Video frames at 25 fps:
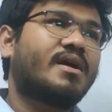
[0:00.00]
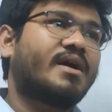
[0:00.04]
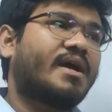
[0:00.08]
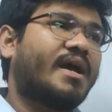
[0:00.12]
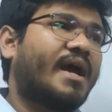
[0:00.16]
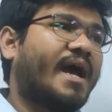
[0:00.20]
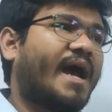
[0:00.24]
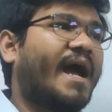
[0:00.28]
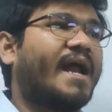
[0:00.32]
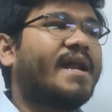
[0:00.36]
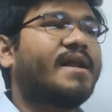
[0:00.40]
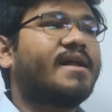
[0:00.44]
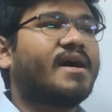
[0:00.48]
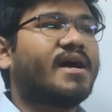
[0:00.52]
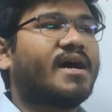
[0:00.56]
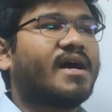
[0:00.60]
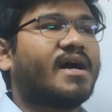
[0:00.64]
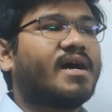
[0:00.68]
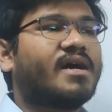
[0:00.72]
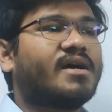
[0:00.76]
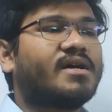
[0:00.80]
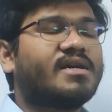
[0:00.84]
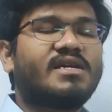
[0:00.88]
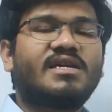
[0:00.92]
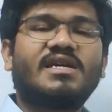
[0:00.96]

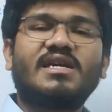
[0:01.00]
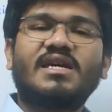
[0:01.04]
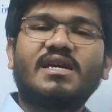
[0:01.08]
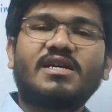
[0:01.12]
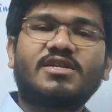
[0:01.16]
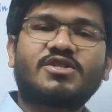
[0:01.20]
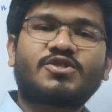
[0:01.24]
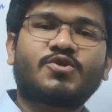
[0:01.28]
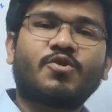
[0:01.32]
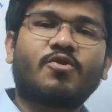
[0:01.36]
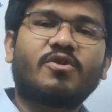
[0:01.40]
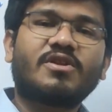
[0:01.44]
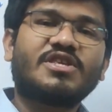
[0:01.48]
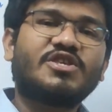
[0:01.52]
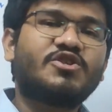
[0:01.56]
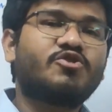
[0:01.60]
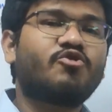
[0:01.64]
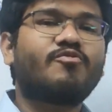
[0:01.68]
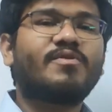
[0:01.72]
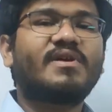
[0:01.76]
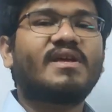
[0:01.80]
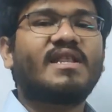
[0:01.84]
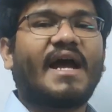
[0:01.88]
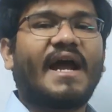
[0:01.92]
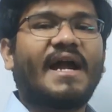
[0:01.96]
and he shone
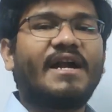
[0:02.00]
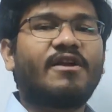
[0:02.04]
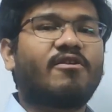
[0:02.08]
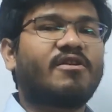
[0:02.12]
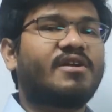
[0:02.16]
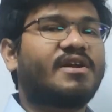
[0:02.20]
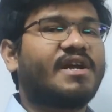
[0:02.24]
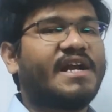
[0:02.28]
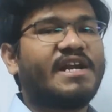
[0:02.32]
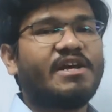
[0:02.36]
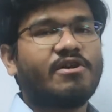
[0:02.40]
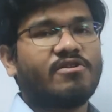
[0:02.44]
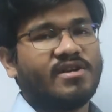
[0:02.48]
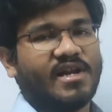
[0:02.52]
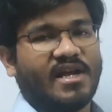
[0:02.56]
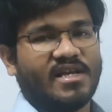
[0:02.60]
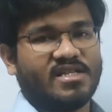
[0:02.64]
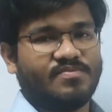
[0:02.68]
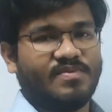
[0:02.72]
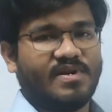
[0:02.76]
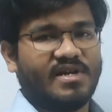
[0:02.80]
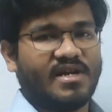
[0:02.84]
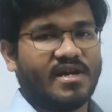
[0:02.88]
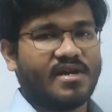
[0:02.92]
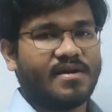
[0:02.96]
UV light on radio
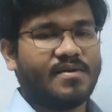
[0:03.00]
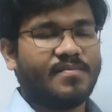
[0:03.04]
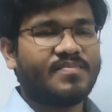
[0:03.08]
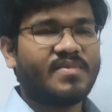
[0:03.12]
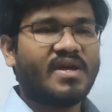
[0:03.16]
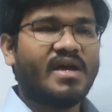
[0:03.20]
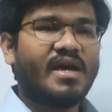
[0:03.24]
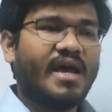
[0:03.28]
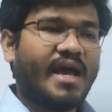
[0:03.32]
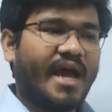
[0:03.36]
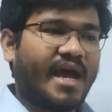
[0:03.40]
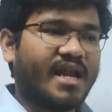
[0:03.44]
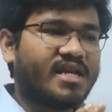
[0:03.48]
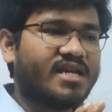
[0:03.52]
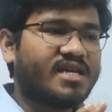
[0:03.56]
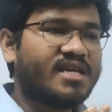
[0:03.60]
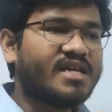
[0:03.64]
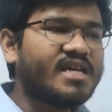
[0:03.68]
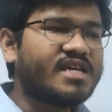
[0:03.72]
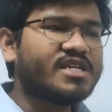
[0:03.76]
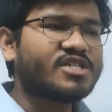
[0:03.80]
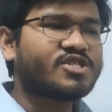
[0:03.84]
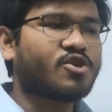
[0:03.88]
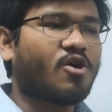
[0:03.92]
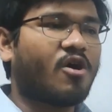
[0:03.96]
transmitter, and
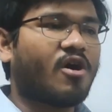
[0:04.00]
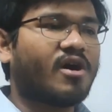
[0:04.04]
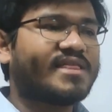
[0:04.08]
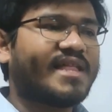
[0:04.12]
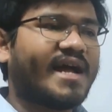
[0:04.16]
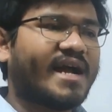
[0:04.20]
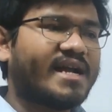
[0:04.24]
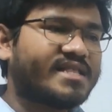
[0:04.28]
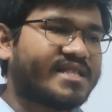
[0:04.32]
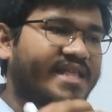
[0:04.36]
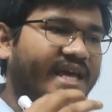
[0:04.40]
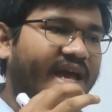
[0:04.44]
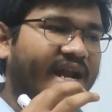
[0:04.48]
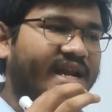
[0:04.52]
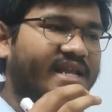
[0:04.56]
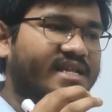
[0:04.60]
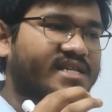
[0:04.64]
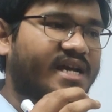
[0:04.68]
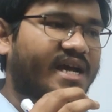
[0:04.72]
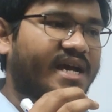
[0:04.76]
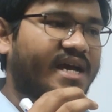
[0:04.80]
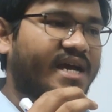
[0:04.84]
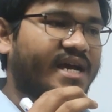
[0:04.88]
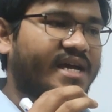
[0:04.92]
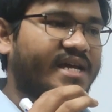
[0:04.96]
he saw that there is
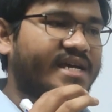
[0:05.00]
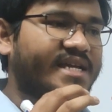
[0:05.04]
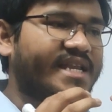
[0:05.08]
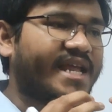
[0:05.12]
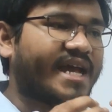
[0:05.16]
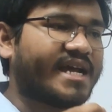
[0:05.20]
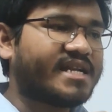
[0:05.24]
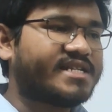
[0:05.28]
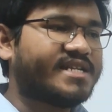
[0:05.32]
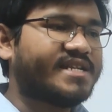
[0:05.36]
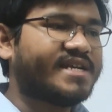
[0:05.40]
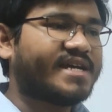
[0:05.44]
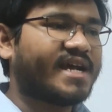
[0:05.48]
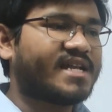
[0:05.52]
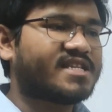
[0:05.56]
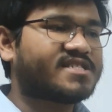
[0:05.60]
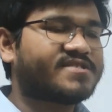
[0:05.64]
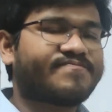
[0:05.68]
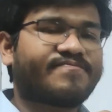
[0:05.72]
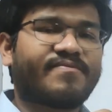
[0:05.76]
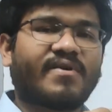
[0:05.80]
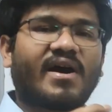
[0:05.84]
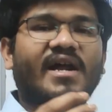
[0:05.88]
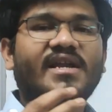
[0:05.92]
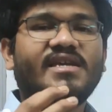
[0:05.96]
a electrical
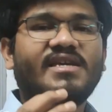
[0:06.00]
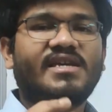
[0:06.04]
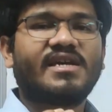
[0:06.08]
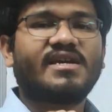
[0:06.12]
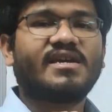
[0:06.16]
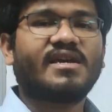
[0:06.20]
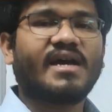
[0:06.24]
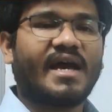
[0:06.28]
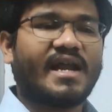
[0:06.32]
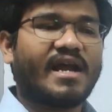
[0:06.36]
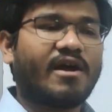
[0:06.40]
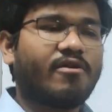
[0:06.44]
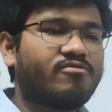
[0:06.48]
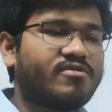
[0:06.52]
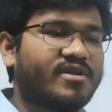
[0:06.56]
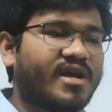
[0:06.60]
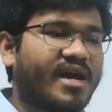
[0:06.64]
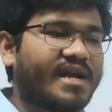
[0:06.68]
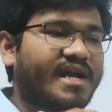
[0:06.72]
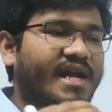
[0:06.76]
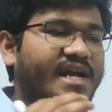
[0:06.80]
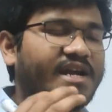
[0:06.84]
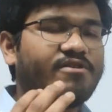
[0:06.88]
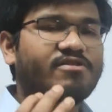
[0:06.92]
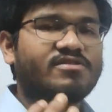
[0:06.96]
sparking around the
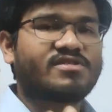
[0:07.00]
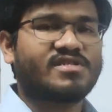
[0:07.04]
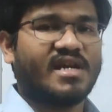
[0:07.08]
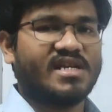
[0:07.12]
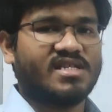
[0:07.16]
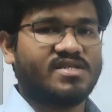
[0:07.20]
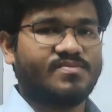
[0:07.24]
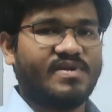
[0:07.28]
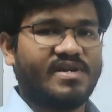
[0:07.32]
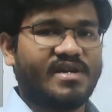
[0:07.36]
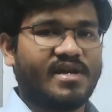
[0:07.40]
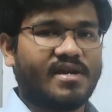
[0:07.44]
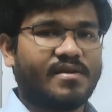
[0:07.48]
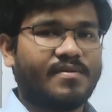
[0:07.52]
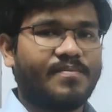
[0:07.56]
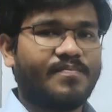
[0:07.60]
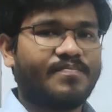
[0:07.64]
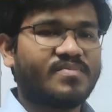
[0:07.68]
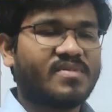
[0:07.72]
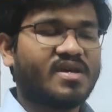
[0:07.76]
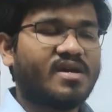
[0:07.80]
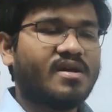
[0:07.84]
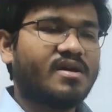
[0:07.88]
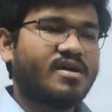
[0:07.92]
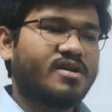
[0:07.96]
radio transmitter.
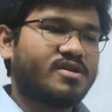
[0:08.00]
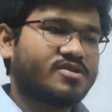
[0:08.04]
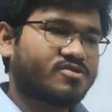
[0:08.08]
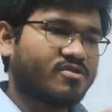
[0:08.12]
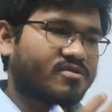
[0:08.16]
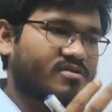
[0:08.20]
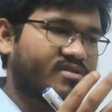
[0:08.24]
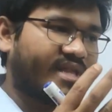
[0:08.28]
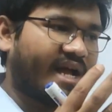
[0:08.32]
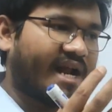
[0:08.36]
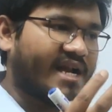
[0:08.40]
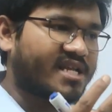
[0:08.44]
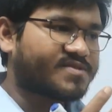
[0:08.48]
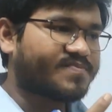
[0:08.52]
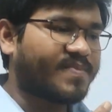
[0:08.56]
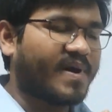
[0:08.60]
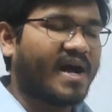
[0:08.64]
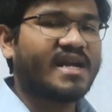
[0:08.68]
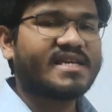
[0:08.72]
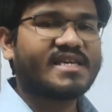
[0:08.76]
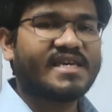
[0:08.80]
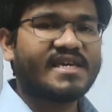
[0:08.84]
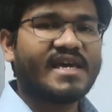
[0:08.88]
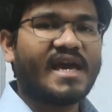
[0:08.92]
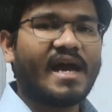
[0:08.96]
So that
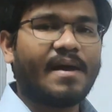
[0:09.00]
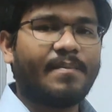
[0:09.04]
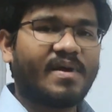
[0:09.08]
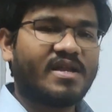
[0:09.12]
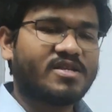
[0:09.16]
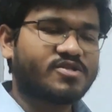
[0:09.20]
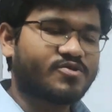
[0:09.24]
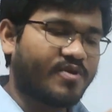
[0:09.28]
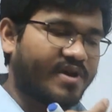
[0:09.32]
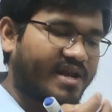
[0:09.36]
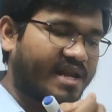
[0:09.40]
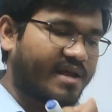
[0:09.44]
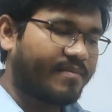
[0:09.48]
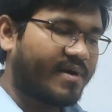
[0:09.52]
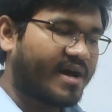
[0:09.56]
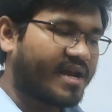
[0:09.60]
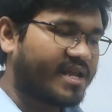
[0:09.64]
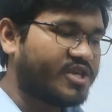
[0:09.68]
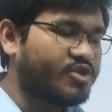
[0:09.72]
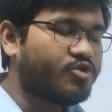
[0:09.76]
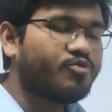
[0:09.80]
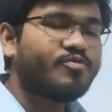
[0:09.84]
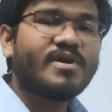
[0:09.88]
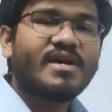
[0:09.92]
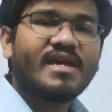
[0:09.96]
sparking happens whenever
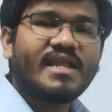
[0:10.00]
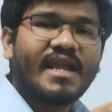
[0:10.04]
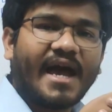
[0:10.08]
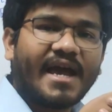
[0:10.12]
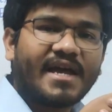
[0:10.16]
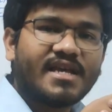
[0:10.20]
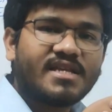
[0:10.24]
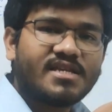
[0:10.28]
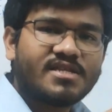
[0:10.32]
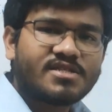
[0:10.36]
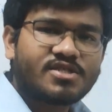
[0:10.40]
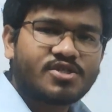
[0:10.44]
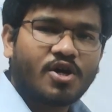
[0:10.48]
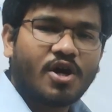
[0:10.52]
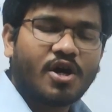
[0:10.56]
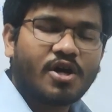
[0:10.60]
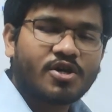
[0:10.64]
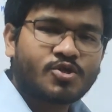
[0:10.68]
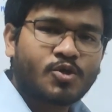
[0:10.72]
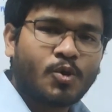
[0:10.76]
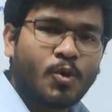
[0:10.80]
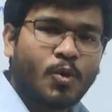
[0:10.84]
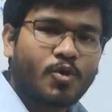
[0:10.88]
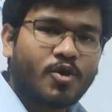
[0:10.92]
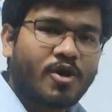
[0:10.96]
UV light is
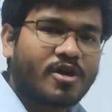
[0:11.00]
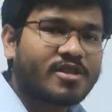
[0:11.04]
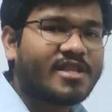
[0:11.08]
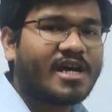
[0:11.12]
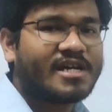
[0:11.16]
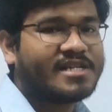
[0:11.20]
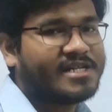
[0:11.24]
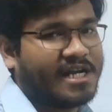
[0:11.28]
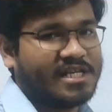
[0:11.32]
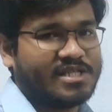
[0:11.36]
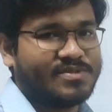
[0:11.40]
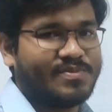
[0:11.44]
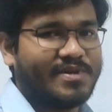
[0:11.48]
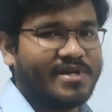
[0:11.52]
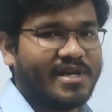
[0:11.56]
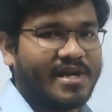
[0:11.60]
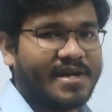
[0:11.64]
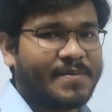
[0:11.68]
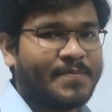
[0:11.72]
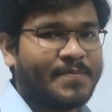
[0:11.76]
shown on the transmitter.